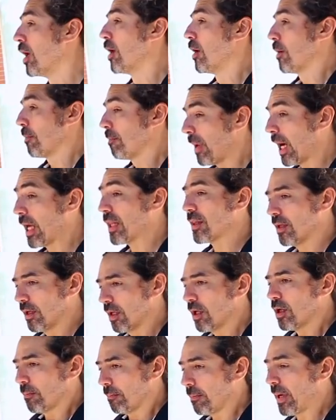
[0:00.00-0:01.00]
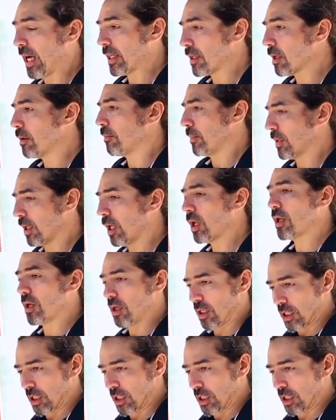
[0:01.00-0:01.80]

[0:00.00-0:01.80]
But the main but, reason that but is growing, yeah,